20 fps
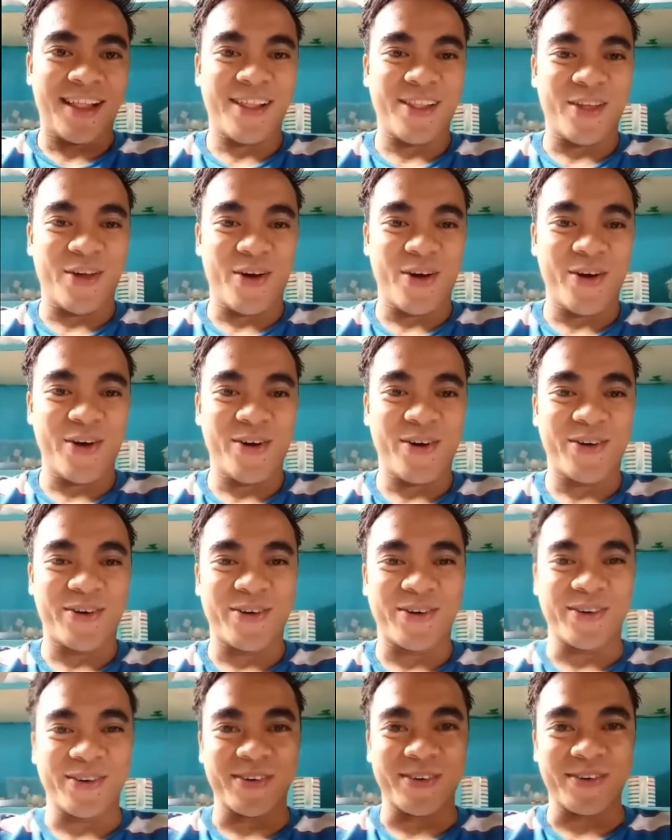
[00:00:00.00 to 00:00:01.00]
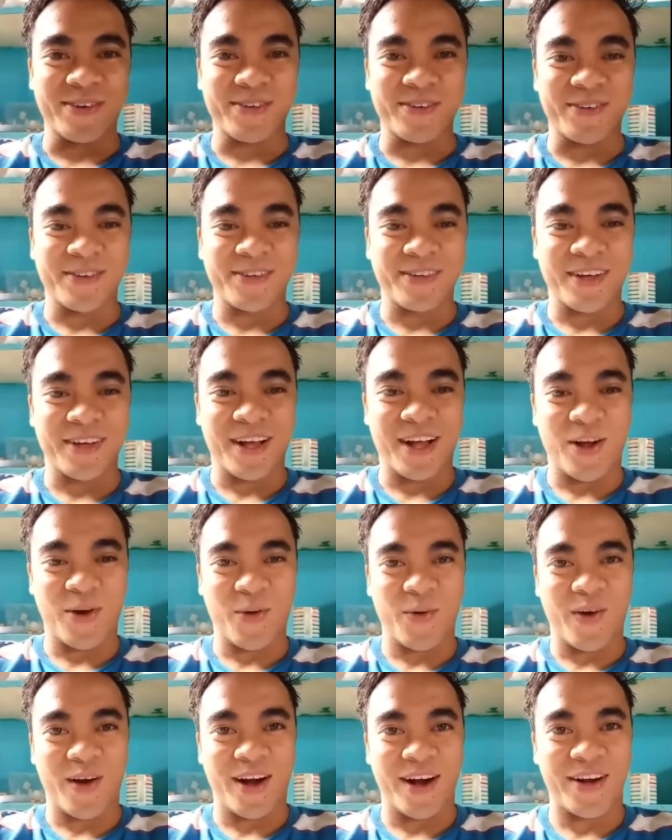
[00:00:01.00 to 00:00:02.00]
Hello,
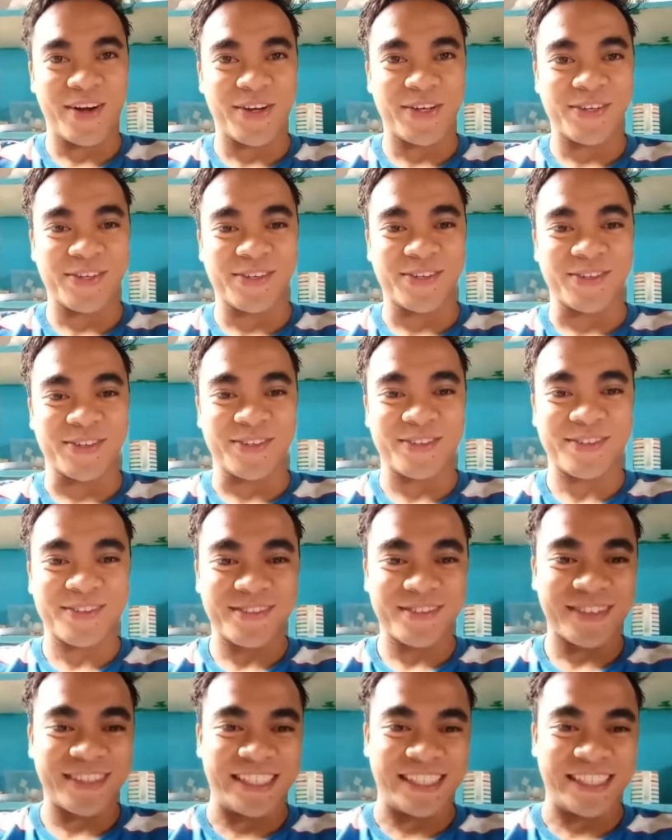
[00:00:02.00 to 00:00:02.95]
how are you?